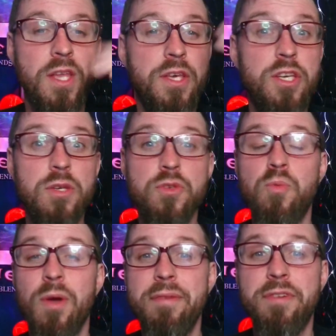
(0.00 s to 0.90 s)

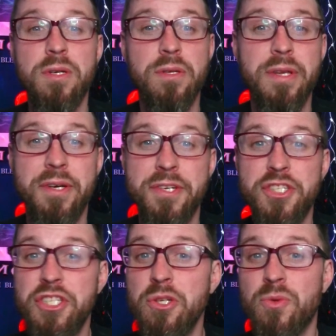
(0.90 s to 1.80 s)
use whenever their
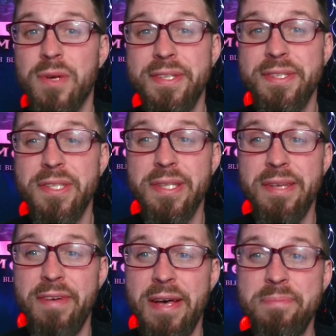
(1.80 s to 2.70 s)
children
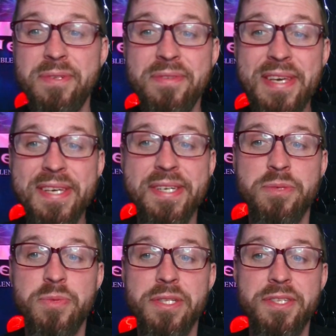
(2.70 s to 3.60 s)
live up to the
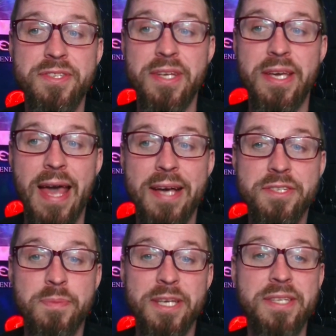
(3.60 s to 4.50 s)
unrealistic
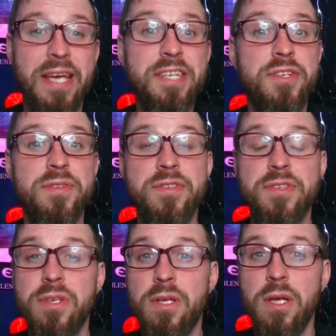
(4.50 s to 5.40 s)

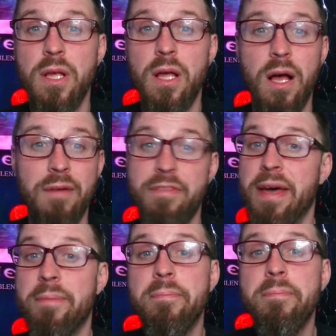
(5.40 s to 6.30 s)
expectations of them.